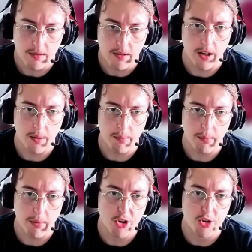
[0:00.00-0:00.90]

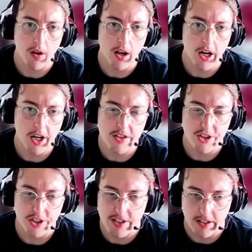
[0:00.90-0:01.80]
Martial arts,
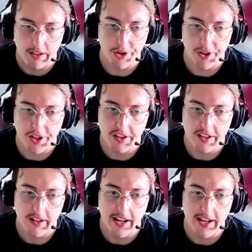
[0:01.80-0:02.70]
just underneath
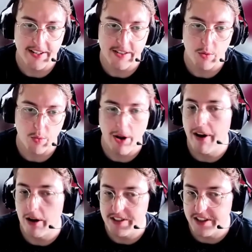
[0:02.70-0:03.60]
it, has
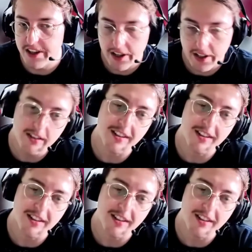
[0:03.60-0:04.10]
roundhouse kick.